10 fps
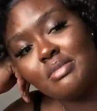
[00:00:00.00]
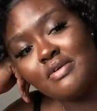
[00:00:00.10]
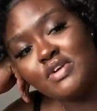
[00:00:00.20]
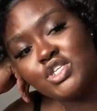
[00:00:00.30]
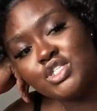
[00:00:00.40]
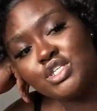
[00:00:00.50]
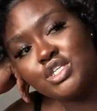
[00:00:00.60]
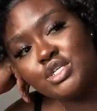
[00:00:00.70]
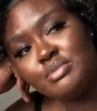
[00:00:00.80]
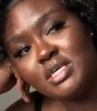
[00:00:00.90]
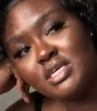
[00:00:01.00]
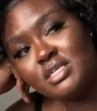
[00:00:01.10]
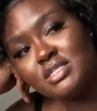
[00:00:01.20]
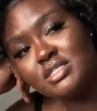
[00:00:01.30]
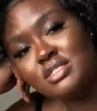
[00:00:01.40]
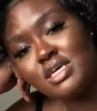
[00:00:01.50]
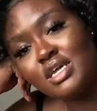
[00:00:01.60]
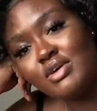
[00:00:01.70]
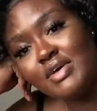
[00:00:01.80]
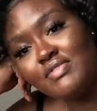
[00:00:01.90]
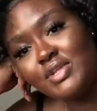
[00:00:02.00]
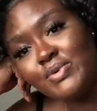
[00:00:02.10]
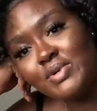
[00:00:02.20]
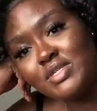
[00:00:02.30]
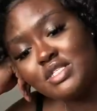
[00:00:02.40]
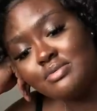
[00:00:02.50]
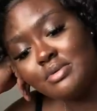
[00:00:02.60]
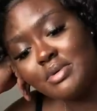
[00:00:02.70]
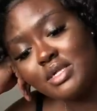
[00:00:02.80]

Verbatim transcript: up my furniture because I don't have anywhere to put my